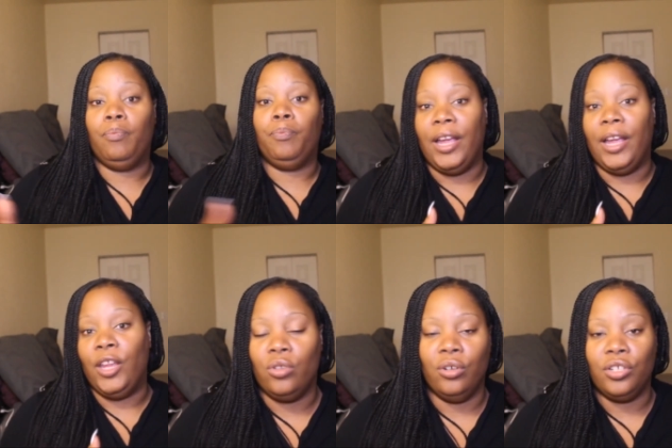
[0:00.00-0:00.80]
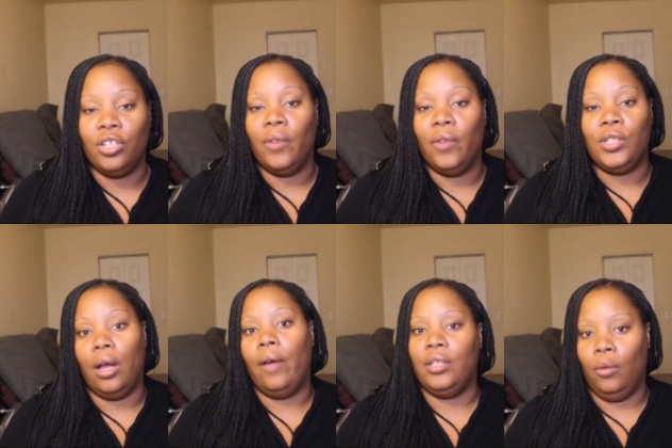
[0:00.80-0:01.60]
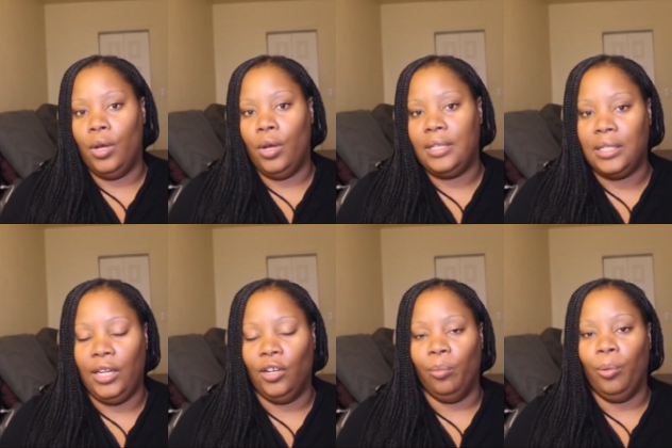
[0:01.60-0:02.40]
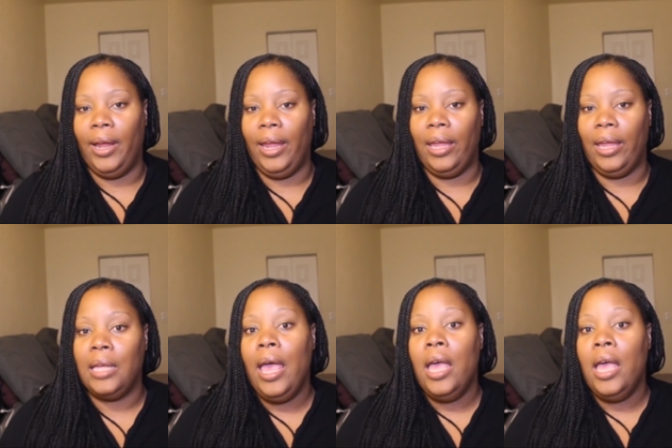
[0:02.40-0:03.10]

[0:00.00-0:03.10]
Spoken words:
by using her service are obviously the ones that singing her praise.